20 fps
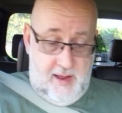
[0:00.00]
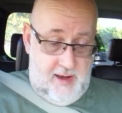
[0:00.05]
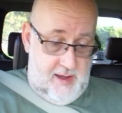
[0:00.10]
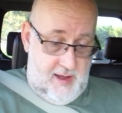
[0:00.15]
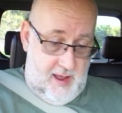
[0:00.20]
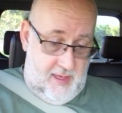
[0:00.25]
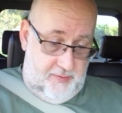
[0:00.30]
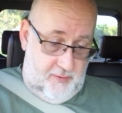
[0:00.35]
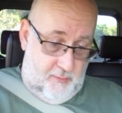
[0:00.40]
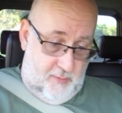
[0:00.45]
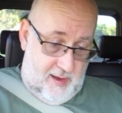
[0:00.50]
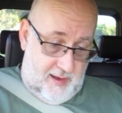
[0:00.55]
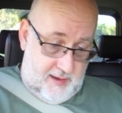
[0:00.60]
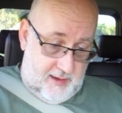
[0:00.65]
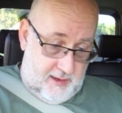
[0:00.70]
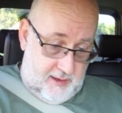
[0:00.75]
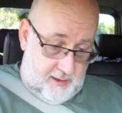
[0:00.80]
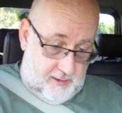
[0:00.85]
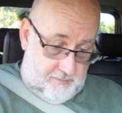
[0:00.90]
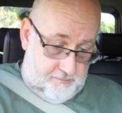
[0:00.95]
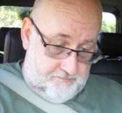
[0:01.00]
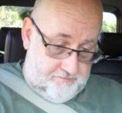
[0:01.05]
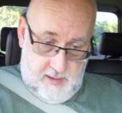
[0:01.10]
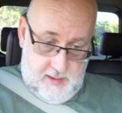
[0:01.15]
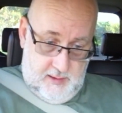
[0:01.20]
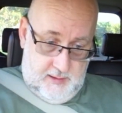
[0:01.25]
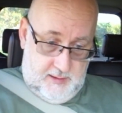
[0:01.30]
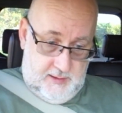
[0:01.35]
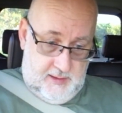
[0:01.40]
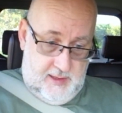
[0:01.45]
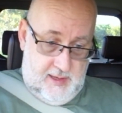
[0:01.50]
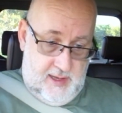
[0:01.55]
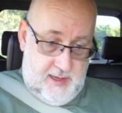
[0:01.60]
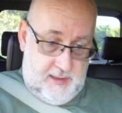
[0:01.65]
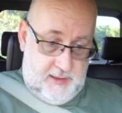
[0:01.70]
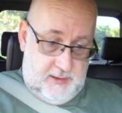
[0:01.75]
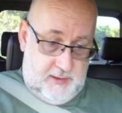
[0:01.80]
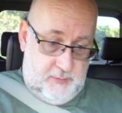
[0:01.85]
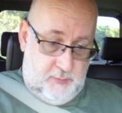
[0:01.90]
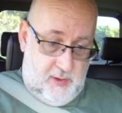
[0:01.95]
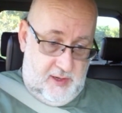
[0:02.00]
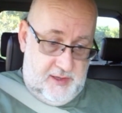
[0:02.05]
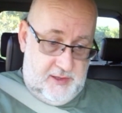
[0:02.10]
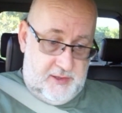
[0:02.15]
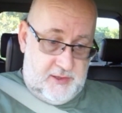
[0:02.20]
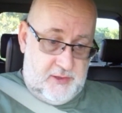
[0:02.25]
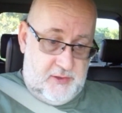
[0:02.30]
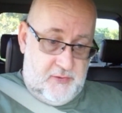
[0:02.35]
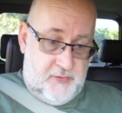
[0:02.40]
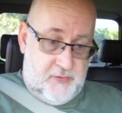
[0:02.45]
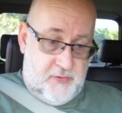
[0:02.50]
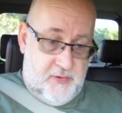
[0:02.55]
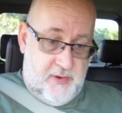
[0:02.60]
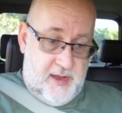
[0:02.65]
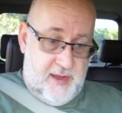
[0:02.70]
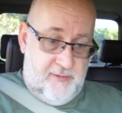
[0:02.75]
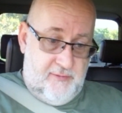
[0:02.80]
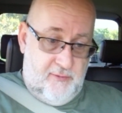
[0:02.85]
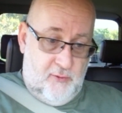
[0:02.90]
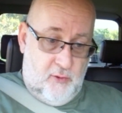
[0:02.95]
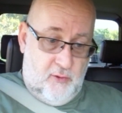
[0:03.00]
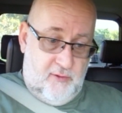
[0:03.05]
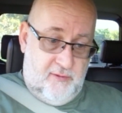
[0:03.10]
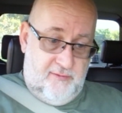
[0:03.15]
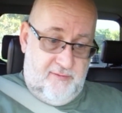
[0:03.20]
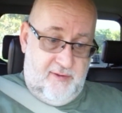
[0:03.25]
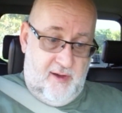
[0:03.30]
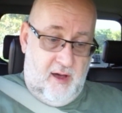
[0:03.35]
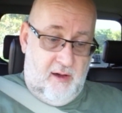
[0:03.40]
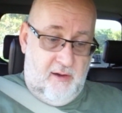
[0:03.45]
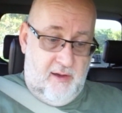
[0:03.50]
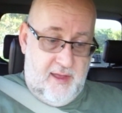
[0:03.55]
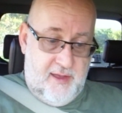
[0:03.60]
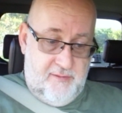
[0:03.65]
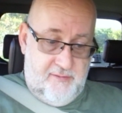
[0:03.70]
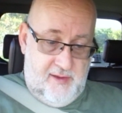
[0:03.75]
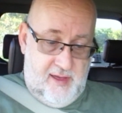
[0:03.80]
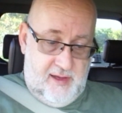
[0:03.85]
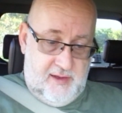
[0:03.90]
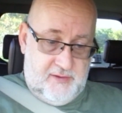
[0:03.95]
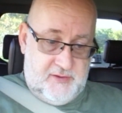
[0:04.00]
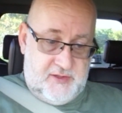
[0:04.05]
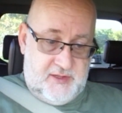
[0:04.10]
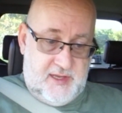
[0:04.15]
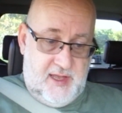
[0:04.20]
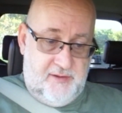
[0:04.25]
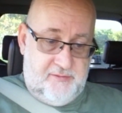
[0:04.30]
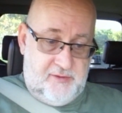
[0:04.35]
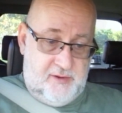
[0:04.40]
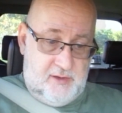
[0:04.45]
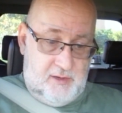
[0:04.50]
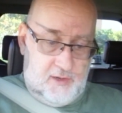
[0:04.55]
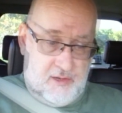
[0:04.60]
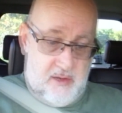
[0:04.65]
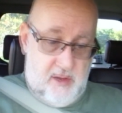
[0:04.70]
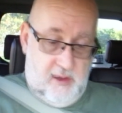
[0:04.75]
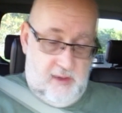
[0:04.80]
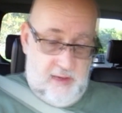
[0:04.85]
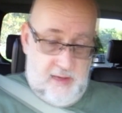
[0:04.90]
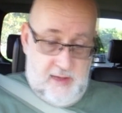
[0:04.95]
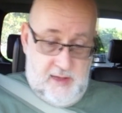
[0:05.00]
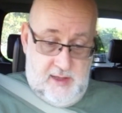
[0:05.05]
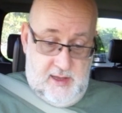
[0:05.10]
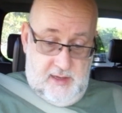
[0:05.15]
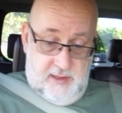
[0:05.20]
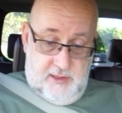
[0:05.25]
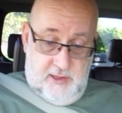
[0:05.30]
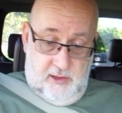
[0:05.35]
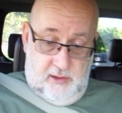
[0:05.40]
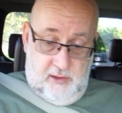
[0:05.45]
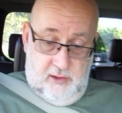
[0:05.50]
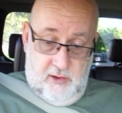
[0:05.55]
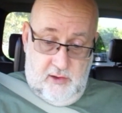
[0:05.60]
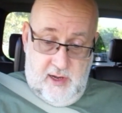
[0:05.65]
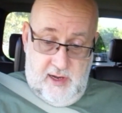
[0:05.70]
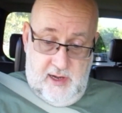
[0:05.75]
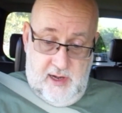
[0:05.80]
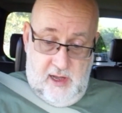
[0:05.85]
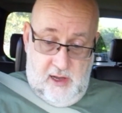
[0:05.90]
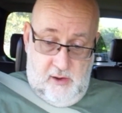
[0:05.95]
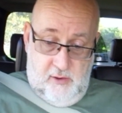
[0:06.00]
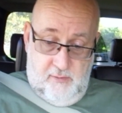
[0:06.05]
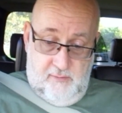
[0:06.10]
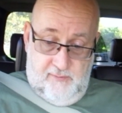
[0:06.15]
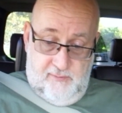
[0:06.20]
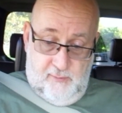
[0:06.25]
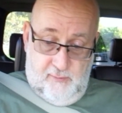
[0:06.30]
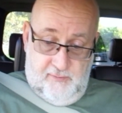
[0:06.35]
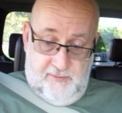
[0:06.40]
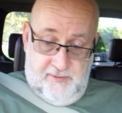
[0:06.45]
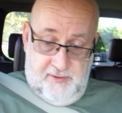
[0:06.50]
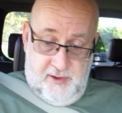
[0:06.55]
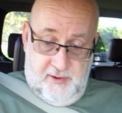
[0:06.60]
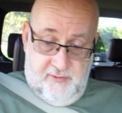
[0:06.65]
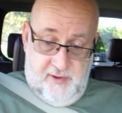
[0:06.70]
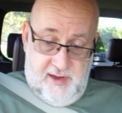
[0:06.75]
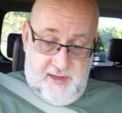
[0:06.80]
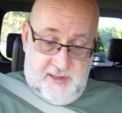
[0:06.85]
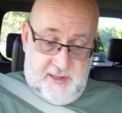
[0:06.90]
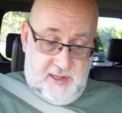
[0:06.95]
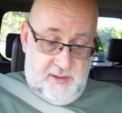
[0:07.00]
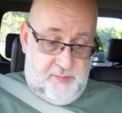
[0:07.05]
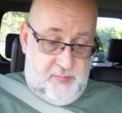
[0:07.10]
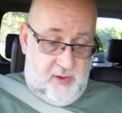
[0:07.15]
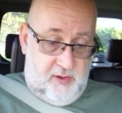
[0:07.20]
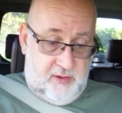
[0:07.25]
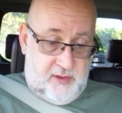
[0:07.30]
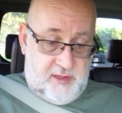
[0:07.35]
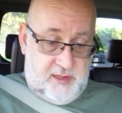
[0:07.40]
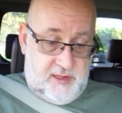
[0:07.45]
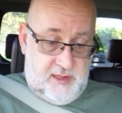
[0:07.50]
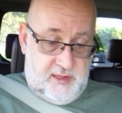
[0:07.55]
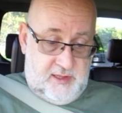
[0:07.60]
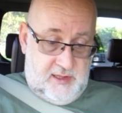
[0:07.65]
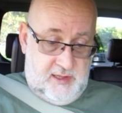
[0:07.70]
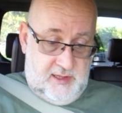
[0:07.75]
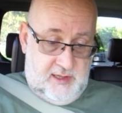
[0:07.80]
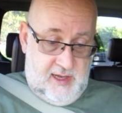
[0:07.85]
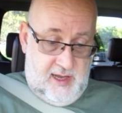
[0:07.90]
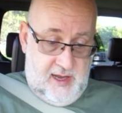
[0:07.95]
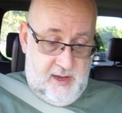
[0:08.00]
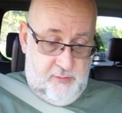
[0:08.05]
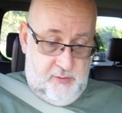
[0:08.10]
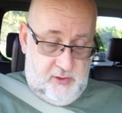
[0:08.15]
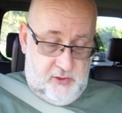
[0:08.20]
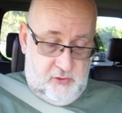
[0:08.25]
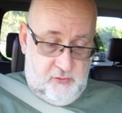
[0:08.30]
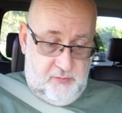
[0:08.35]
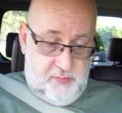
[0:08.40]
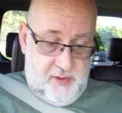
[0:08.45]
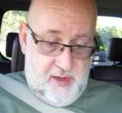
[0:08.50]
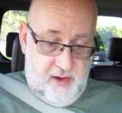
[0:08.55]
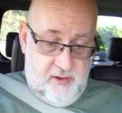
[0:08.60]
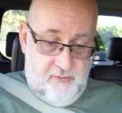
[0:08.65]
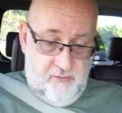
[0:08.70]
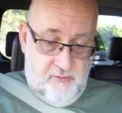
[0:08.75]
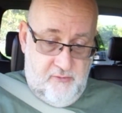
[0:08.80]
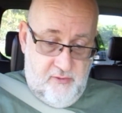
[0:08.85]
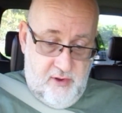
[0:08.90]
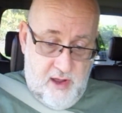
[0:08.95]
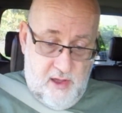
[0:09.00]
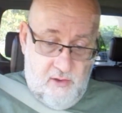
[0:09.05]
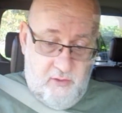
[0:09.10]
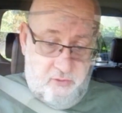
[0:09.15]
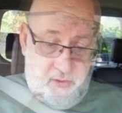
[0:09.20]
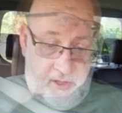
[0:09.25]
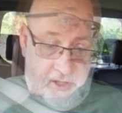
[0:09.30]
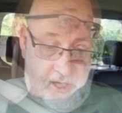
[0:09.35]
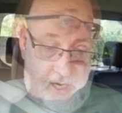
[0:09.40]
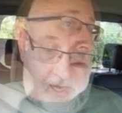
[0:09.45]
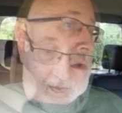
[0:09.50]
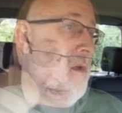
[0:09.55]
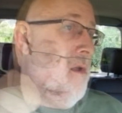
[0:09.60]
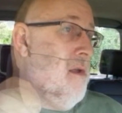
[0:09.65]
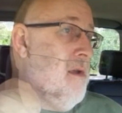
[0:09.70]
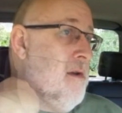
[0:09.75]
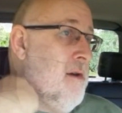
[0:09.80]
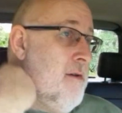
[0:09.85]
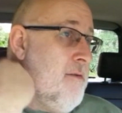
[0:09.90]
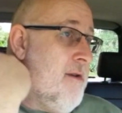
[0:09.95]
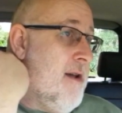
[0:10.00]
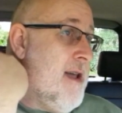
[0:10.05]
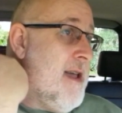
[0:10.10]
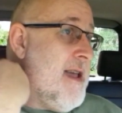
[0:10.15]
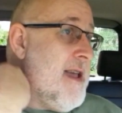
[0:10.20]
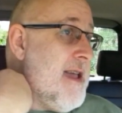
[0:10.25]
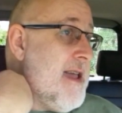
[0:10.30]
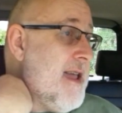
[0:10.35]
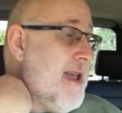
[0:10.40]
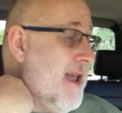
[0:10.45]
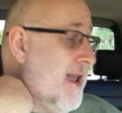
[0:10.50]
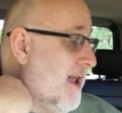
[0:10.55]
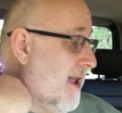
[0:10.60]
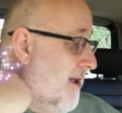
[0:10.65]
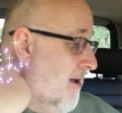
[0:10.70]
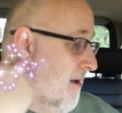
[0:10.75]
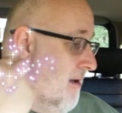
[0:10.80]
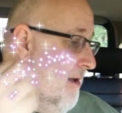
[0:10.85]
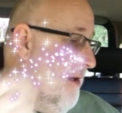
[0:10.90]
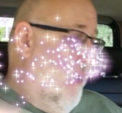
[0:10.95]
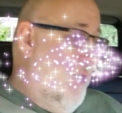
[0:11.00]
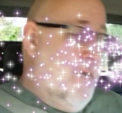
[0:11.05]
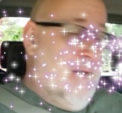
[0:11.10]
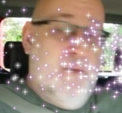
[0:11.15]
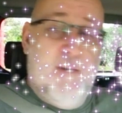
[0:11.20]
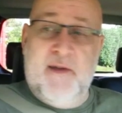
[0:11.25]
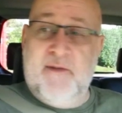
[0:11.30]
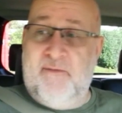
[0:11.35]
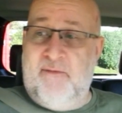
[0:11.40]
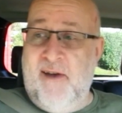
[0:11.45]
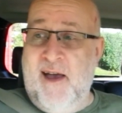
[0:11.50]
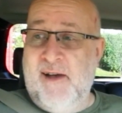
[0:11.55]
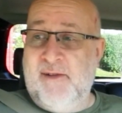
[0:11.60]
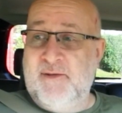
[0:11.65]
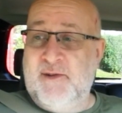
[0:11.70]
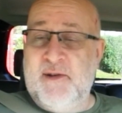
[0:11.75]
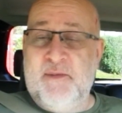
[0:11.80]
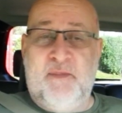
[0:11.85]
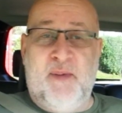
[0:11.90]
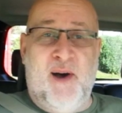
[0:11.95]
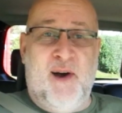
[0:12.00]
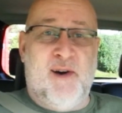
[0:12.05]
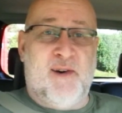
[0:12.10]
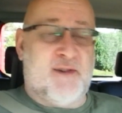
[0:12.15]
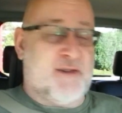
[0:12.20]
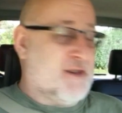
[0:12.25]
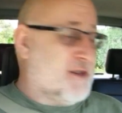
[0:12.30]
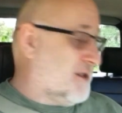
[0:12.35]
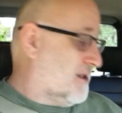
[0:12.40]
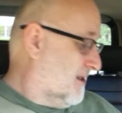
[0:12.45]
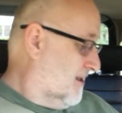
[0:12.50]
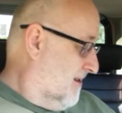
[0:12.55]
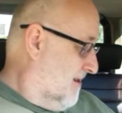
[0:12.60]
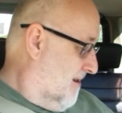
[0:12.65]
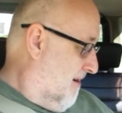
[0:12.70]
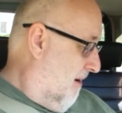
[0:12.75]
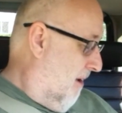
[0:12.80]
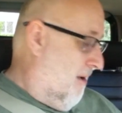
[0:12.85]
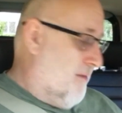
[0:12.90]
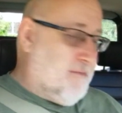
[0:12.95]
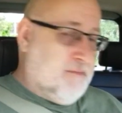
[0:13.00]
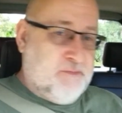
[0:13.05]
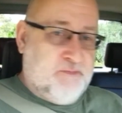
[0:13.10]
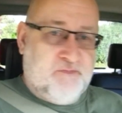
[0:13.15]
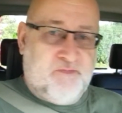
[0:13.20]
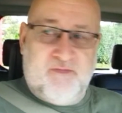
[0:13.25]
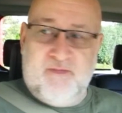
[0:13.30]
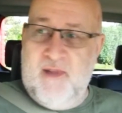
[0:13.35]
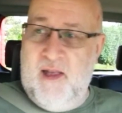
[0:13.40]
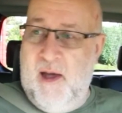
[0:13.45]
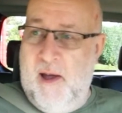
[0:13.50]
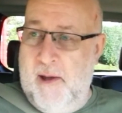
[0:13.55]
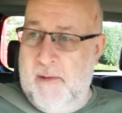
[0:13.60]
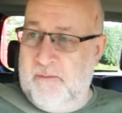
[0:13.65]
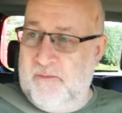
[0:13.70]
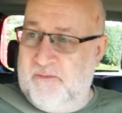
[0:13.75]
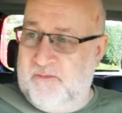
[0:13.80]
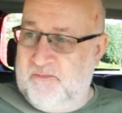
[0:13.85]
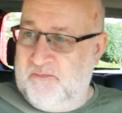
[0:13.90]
another one gone so that's one two three four five out of seven gone it's not looking hopeful for the rest of the boxes today which will be a real shame hooray we found a box um,